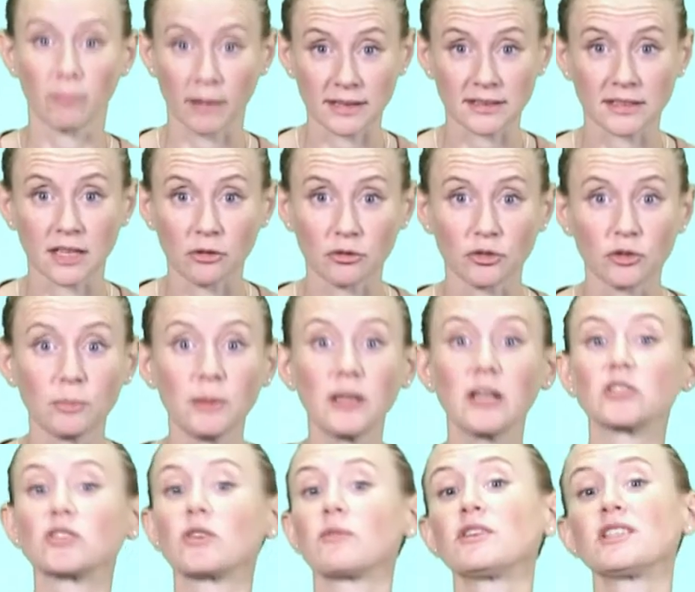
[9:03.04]
myself to be?
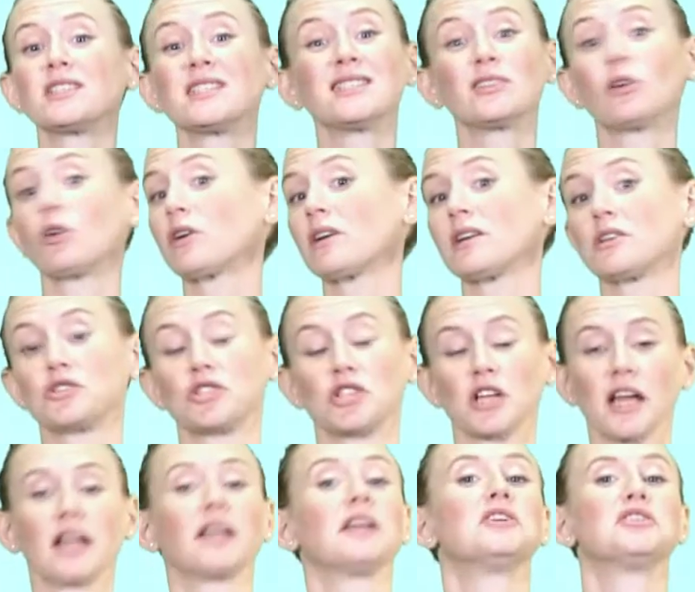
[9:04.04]
Because obviously it's not going to
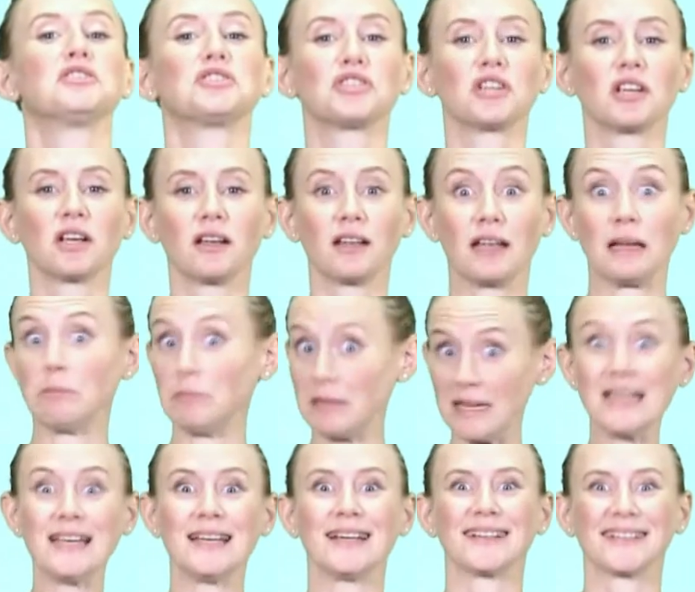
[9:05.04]
change
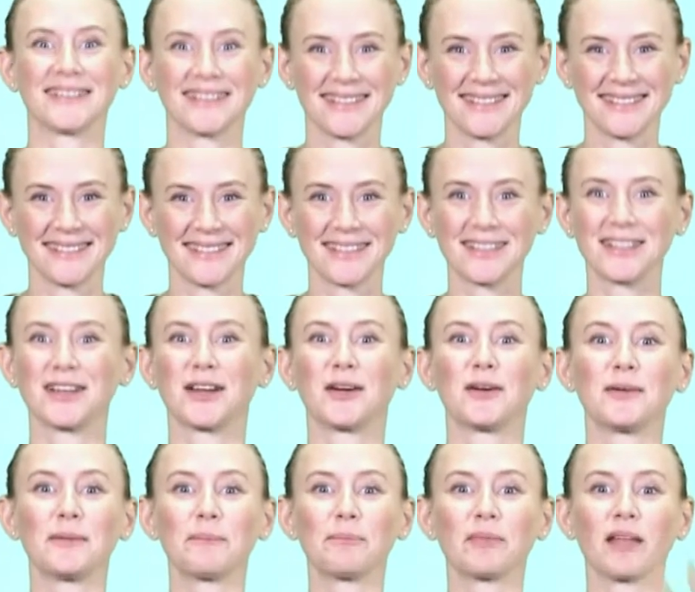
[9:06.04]
immediately.
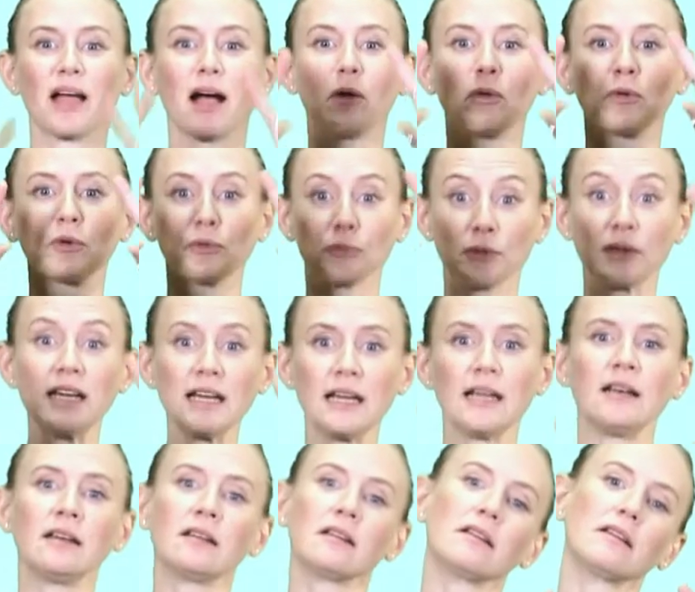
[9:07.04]
I will
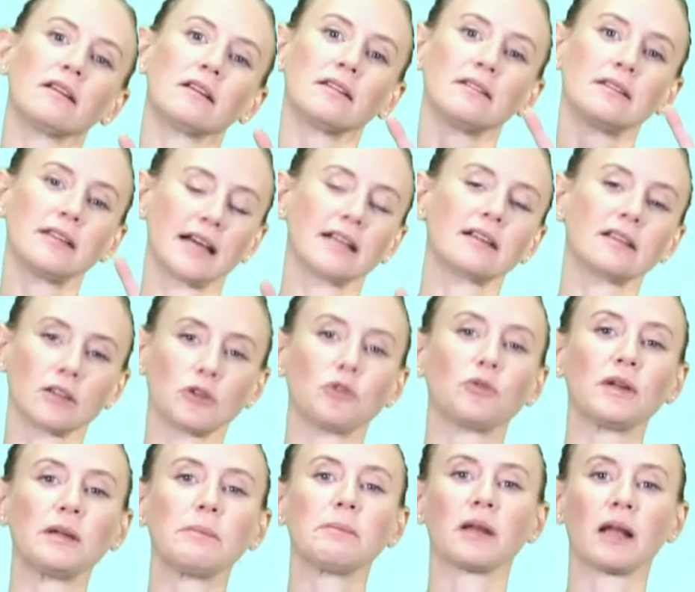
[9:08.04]
read that
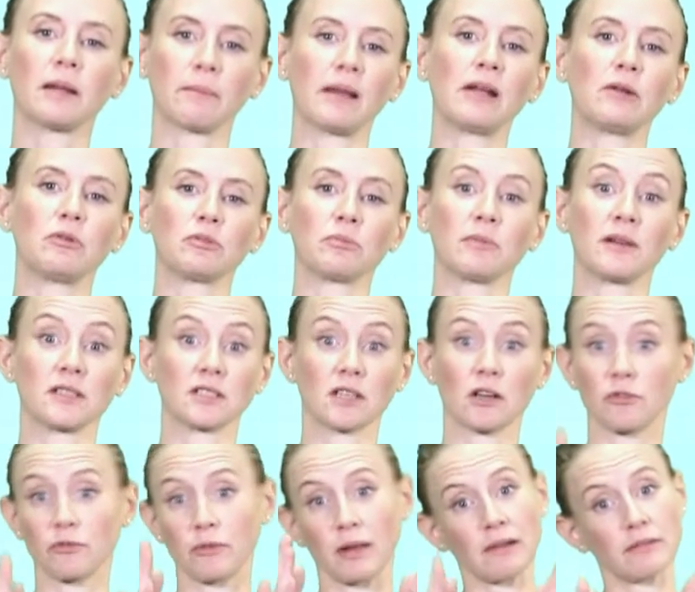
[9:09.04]
agreement I made with
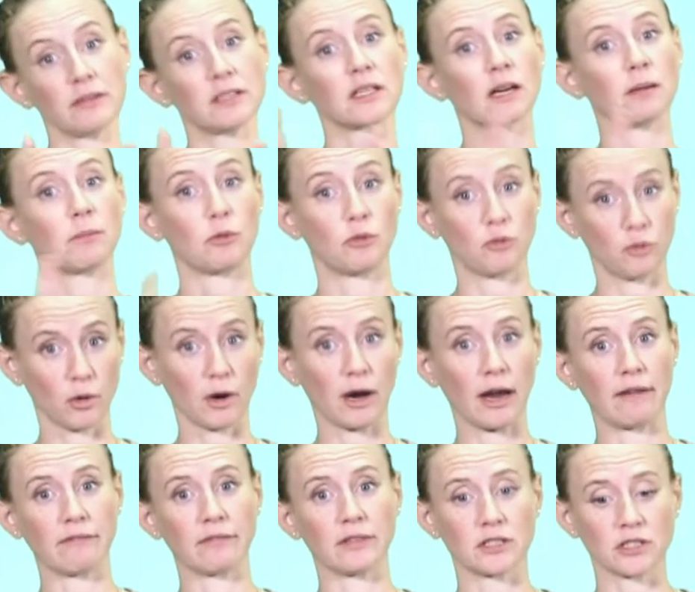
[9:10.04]
myself every time before I
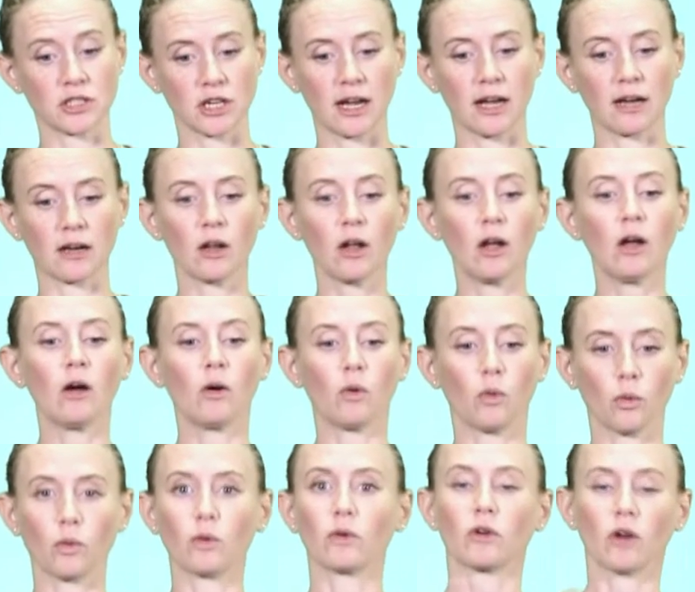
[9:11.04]
have the chat
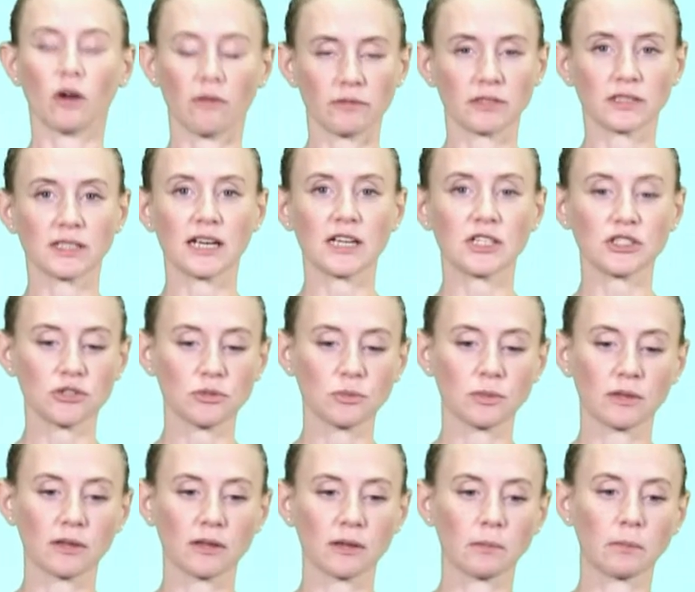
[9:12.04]
or a conversation
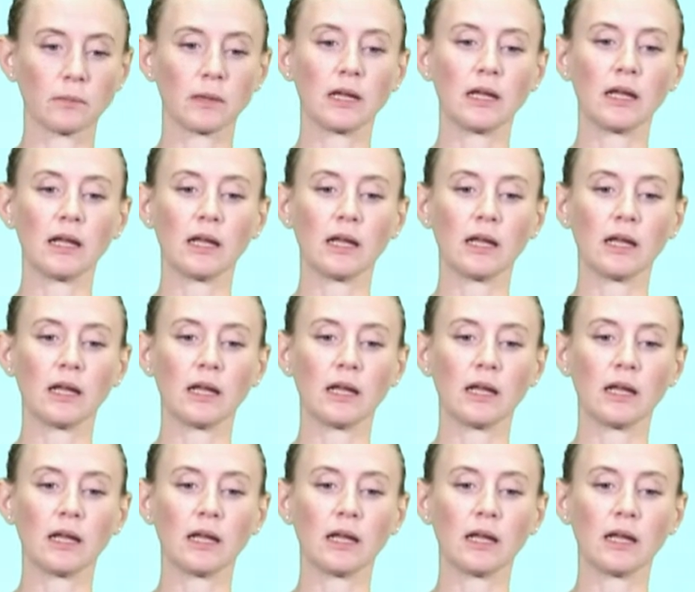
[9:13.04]
with him.